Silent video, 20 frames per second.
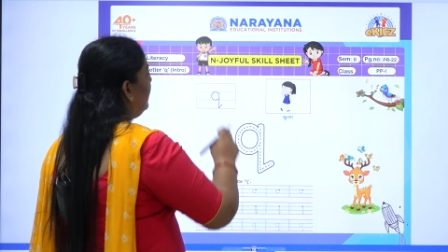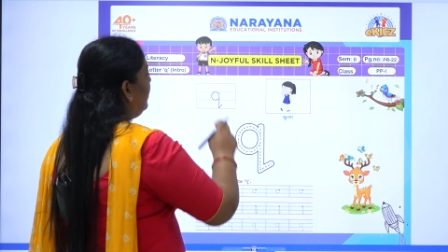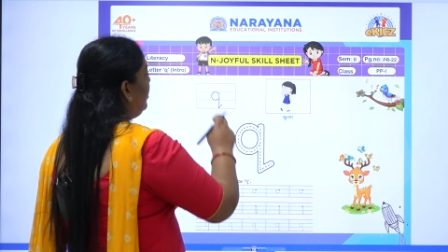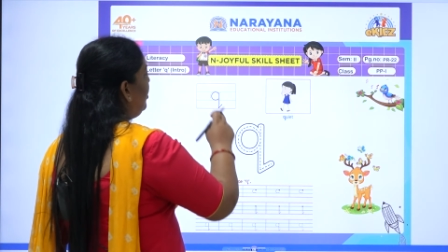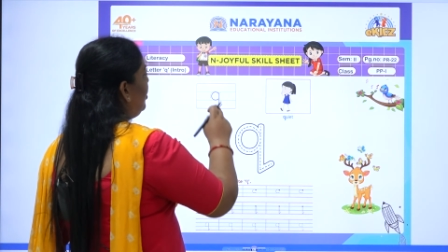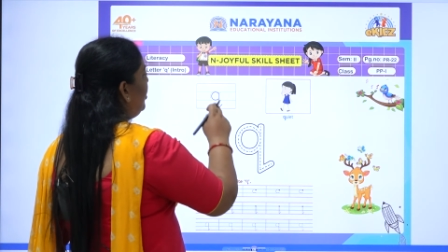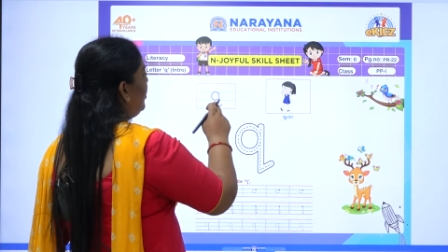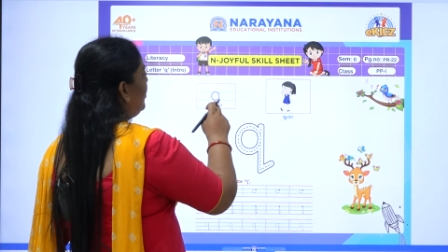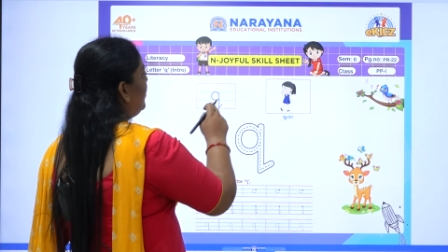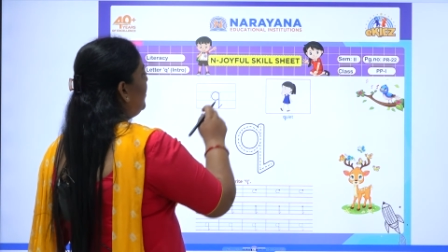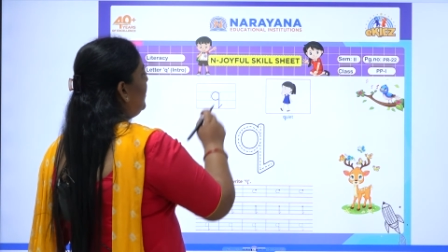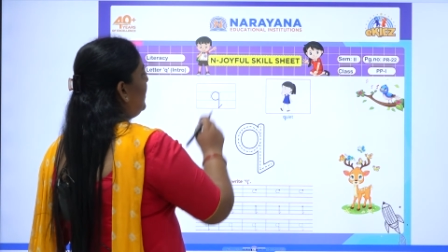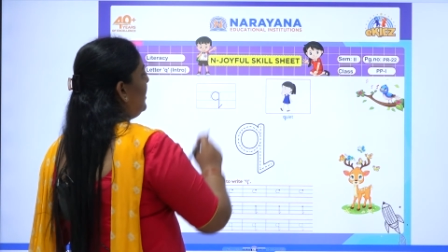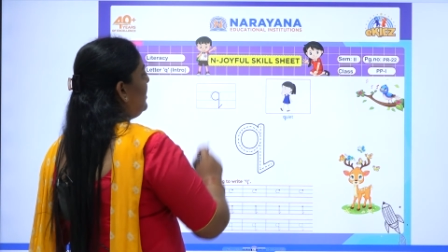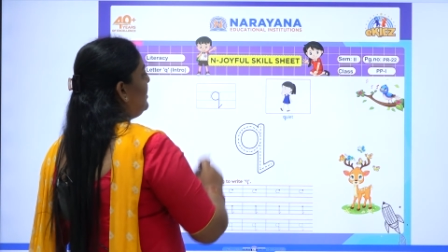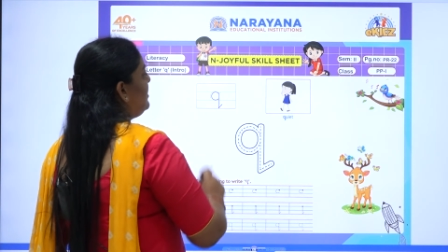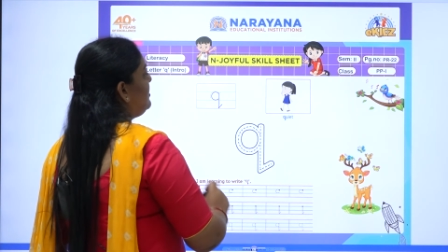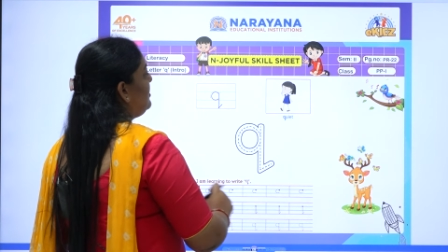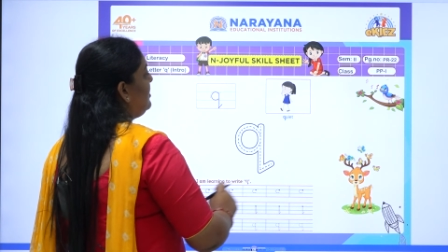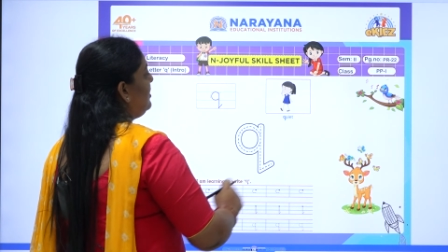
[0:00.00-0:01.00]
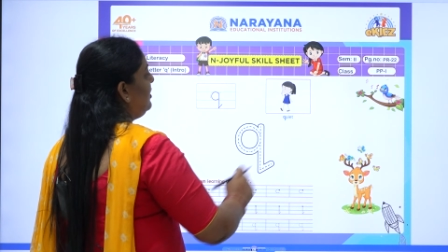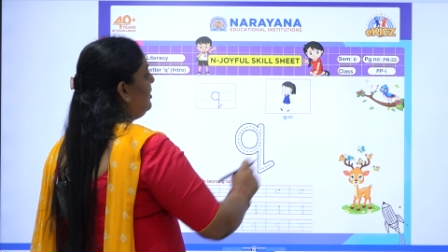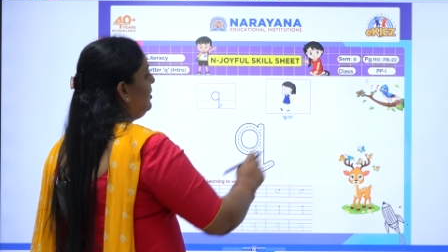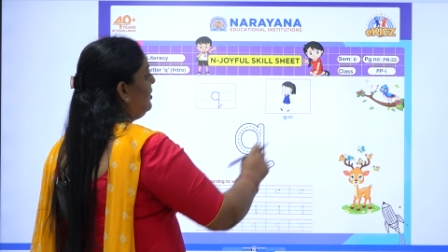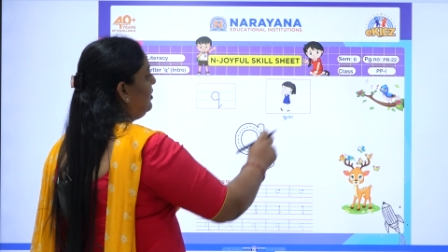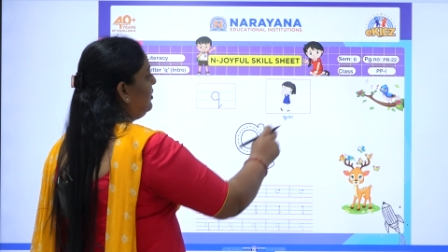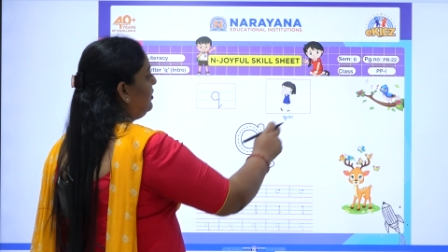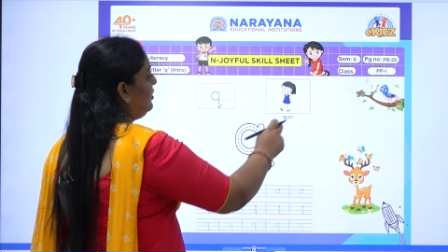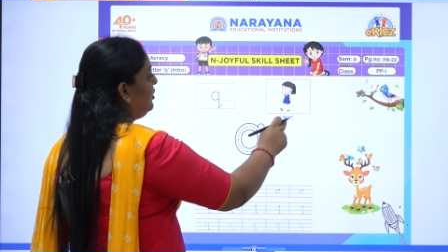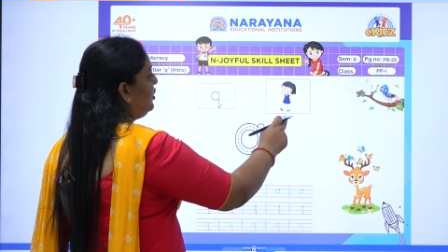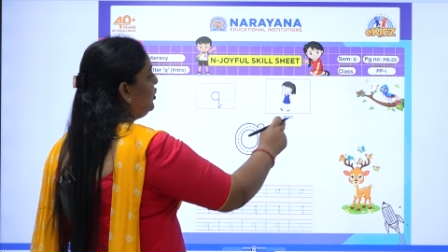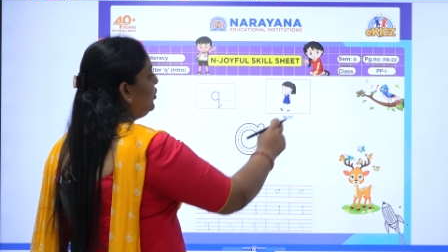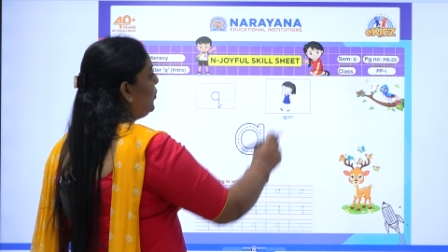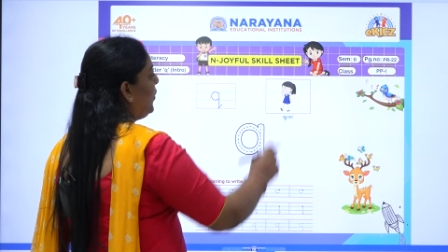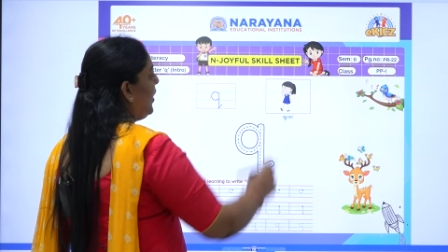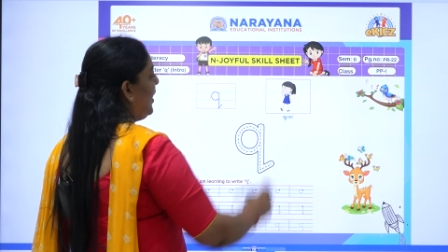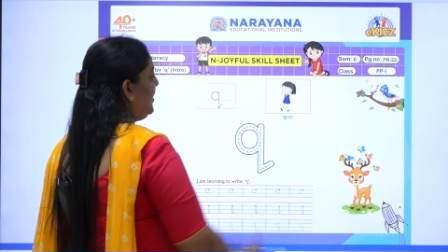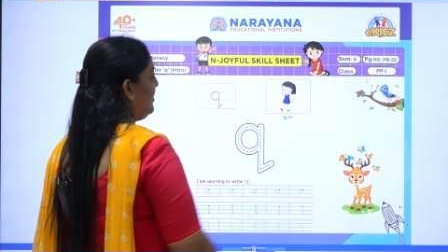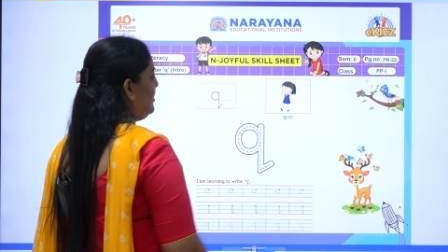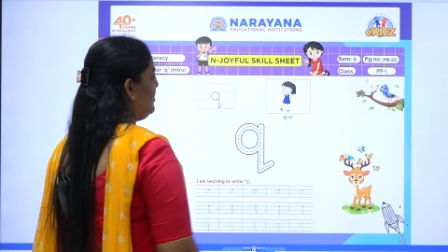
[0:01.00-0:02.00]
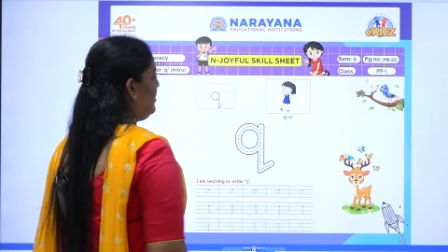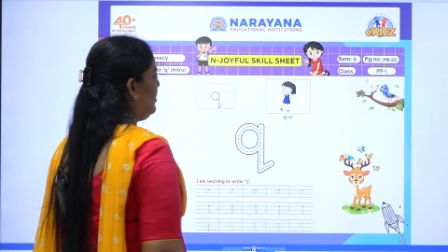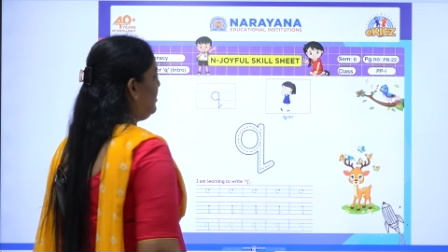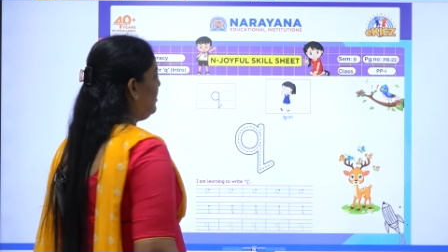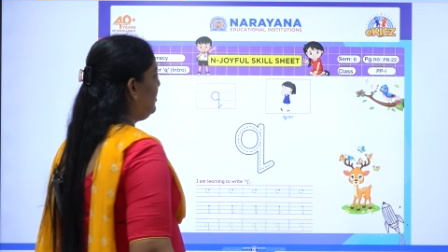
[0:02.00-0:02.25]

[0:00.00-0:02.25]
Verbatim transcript: Q is in quite.